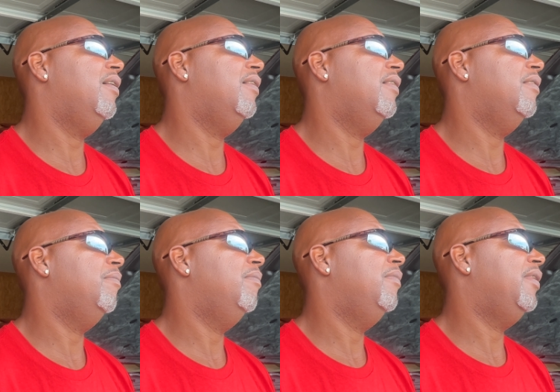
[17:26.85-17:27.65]
Um,
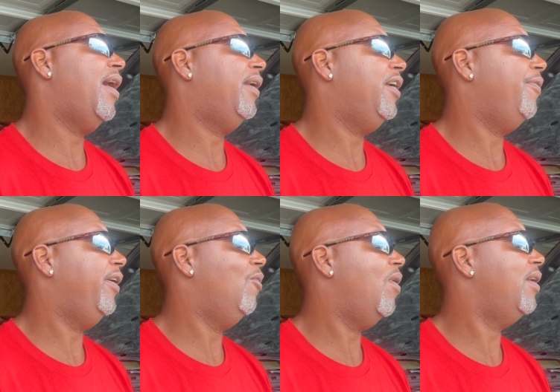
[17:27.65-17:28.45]
got to get ready
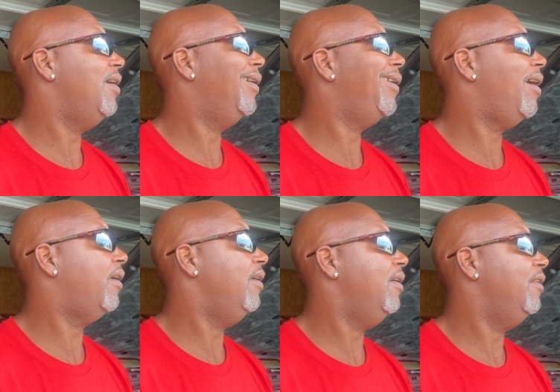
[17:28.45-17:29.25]
to go out here and clock
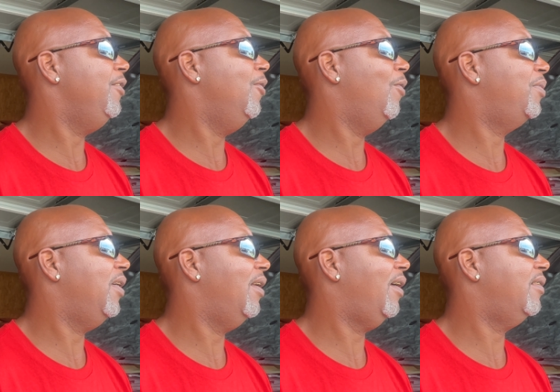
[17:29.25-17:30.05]
in. You know what I'm
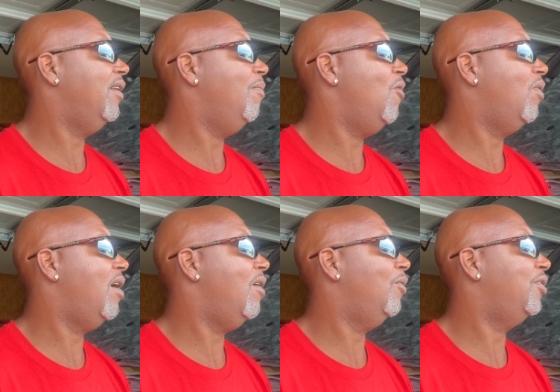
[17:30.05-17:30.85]
saying? Like I said, I'm on
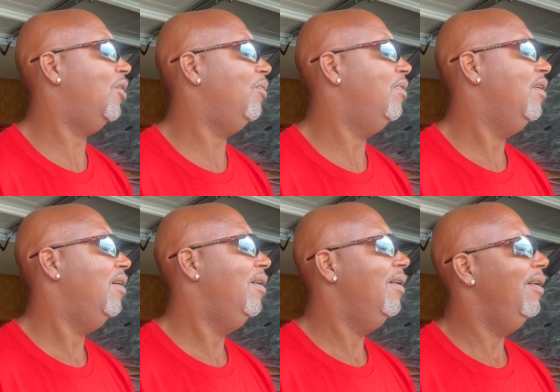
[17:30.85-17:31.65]
call, so
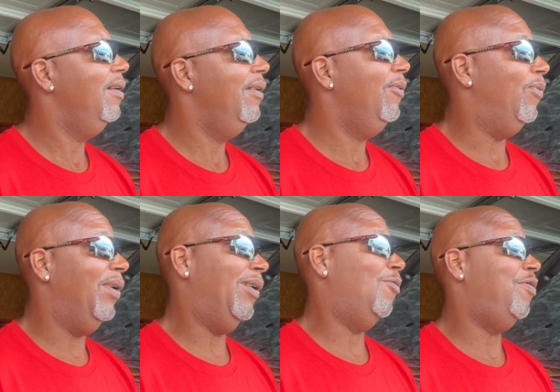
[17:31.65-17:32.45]

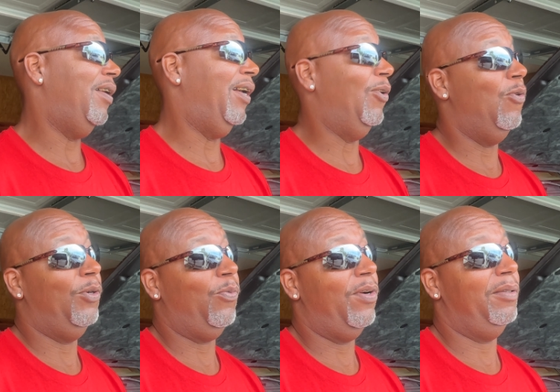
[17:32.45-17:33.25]
really don't feel like going to
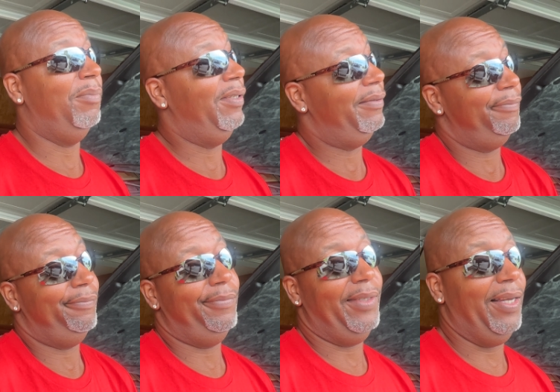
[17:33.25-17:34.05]
work, but
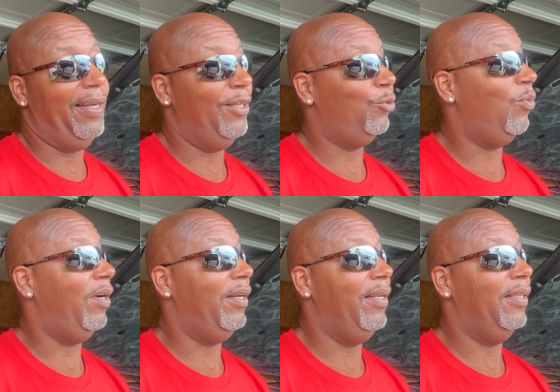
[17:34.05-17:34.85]
it is what
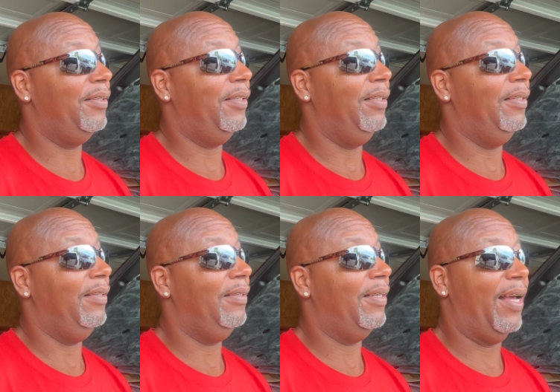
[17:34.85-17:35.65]
it is. And
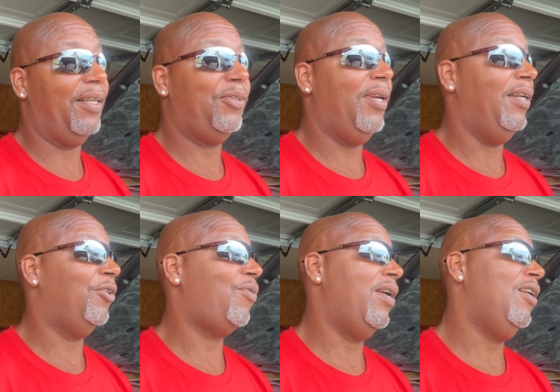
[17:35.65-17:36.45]
like I said,
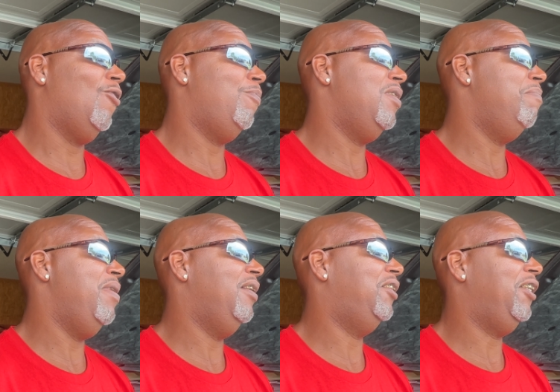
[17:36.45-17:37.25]
this right here gonna be a
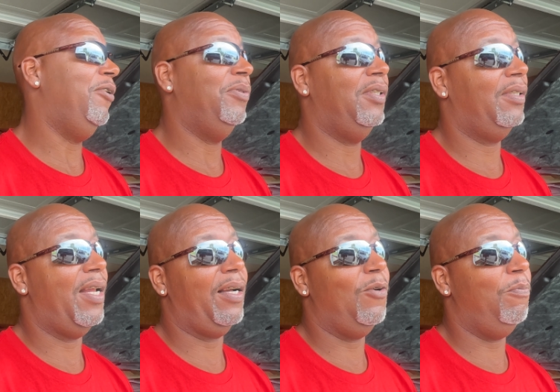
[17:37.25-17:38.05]
mini series. It's
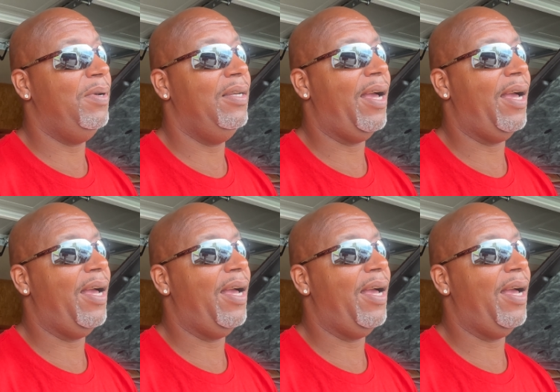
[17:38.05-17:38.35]
not gonna be.